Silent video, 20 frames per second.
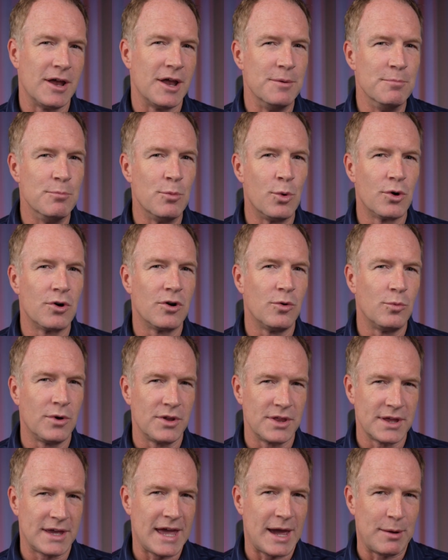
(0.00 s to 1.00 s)
and more on
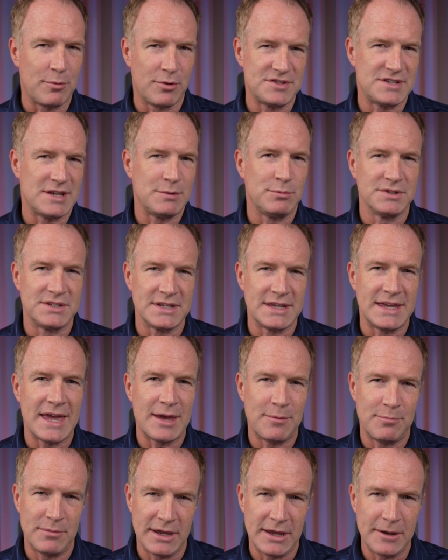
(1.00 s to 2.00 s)
what the camera is able to
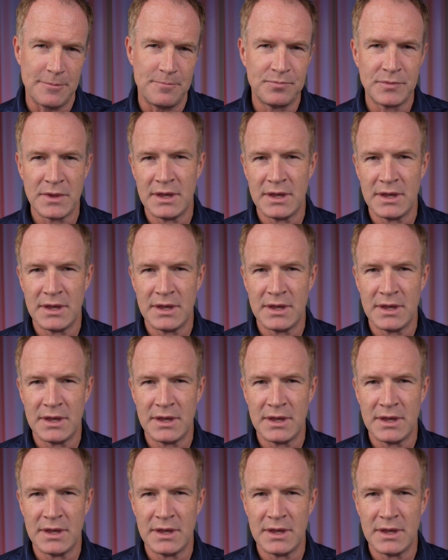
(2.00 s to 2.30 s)
get me.